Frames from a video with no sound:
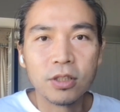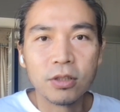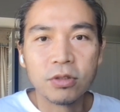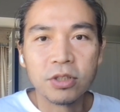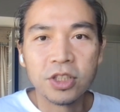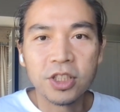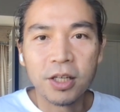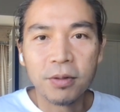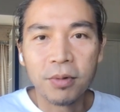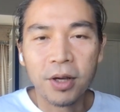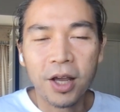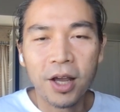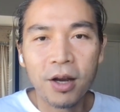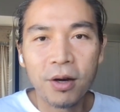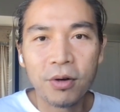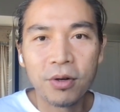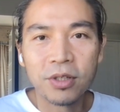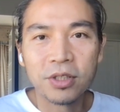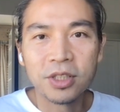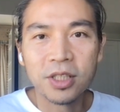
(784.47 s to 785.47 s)
to Sam
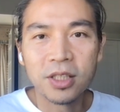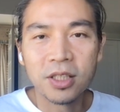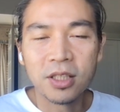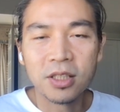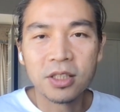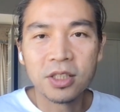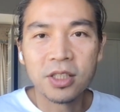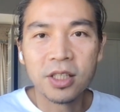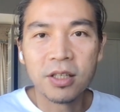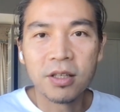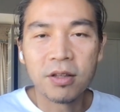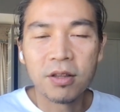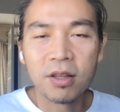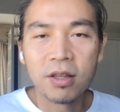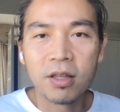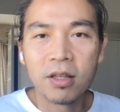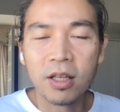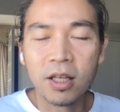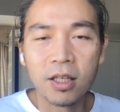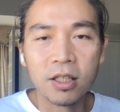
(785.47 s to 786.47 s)
Harris, and he
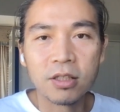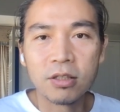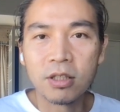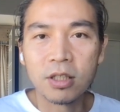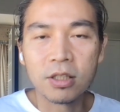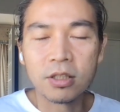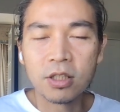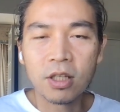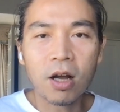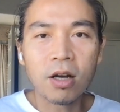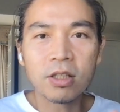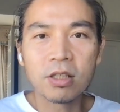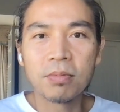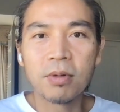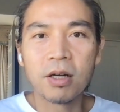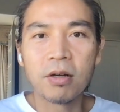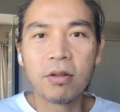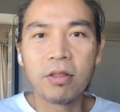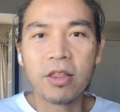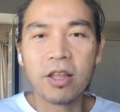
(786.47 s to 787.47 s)
talked
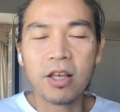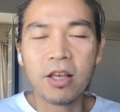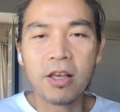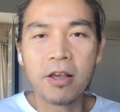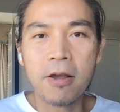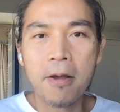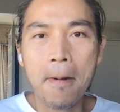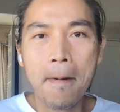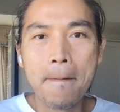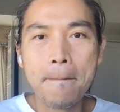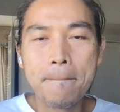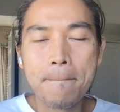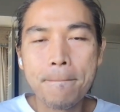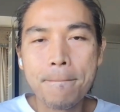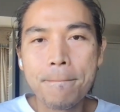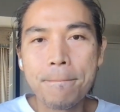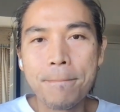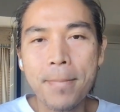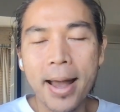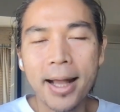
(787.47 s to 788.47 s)
about the
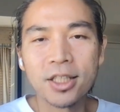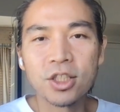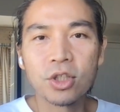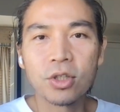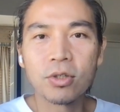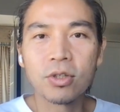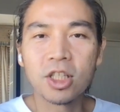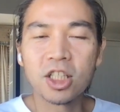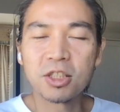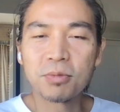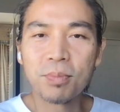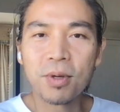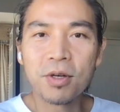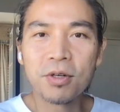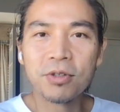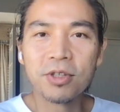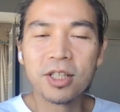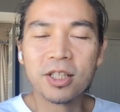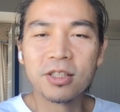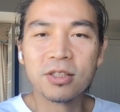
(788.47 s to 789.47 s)
magical
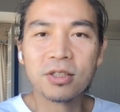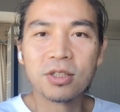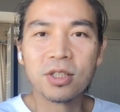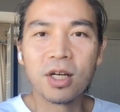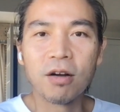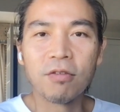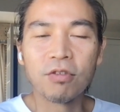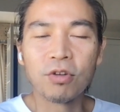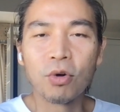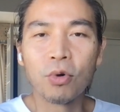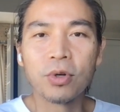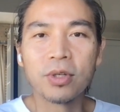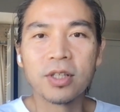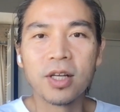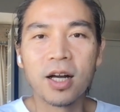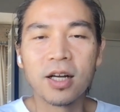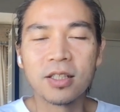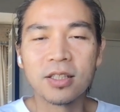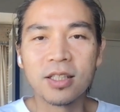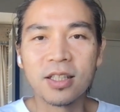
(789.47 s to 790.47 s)
experience of going
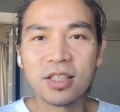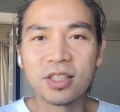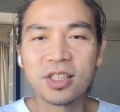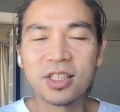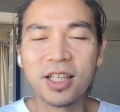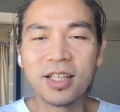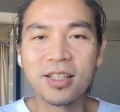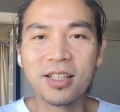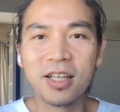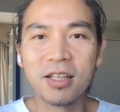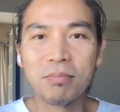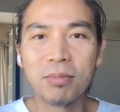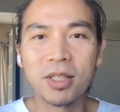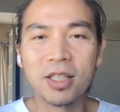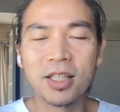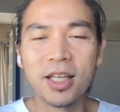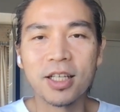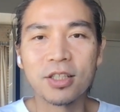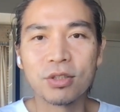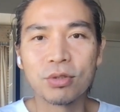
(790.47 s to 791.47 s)
on an extended
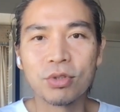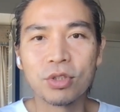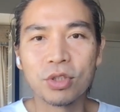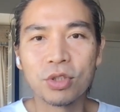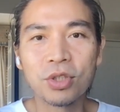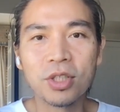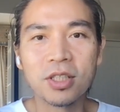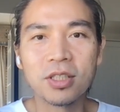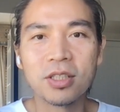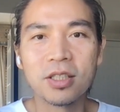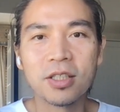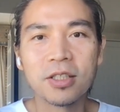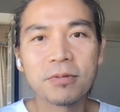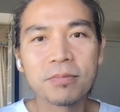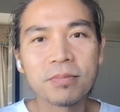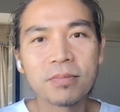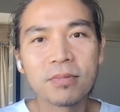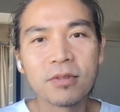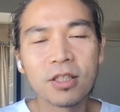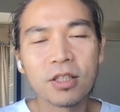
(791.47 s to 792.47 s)
meditation retreat.
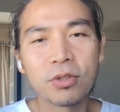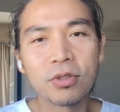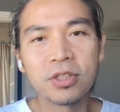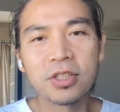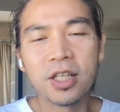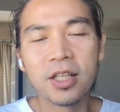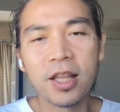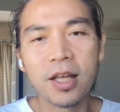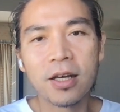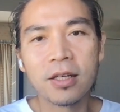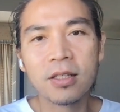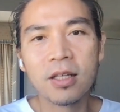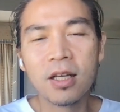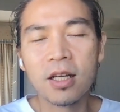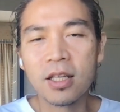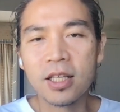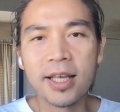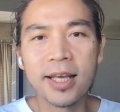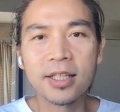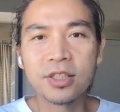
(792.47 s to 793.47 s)
You're saying that,
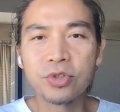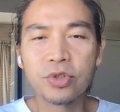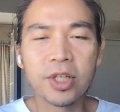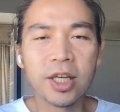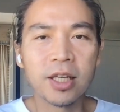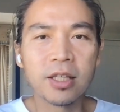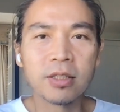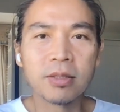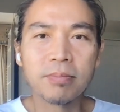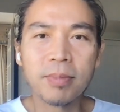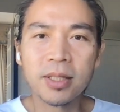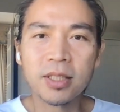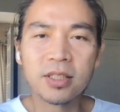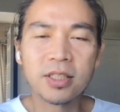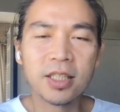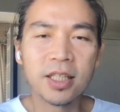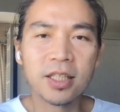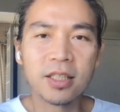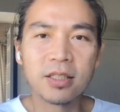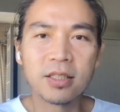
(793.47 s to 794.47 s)
yes, you can
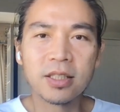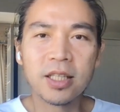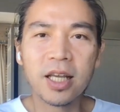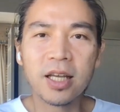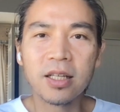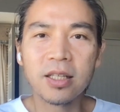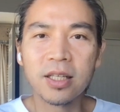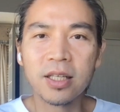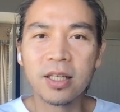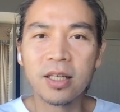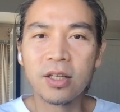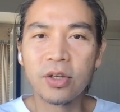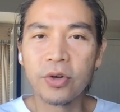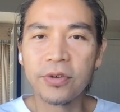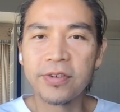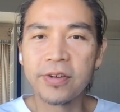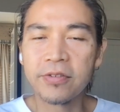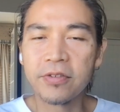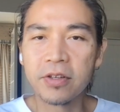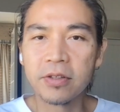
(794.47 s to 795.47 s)
meditate daily, you
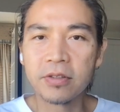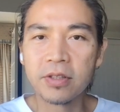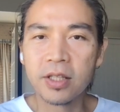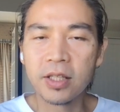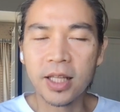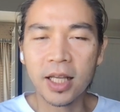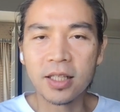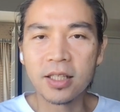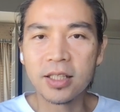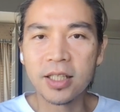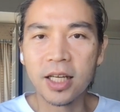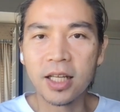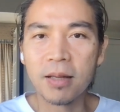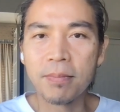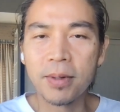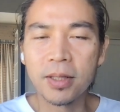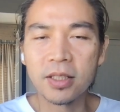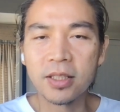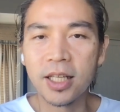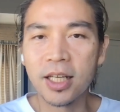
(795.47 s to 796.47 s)
have a dedicated
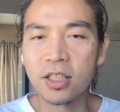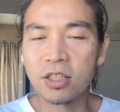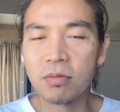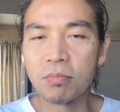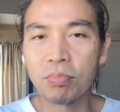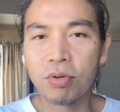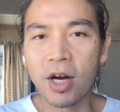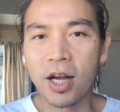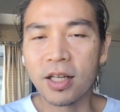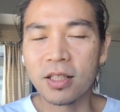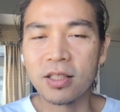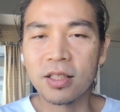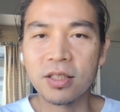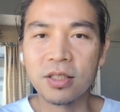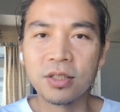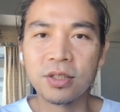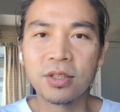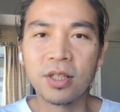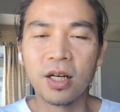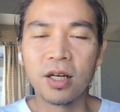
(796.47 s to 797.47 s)
meditation
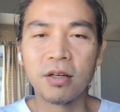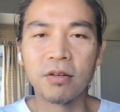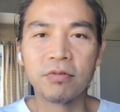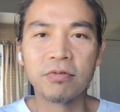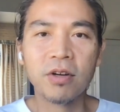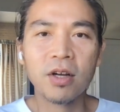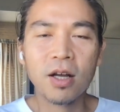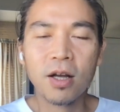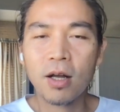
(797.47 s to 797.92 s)
practice of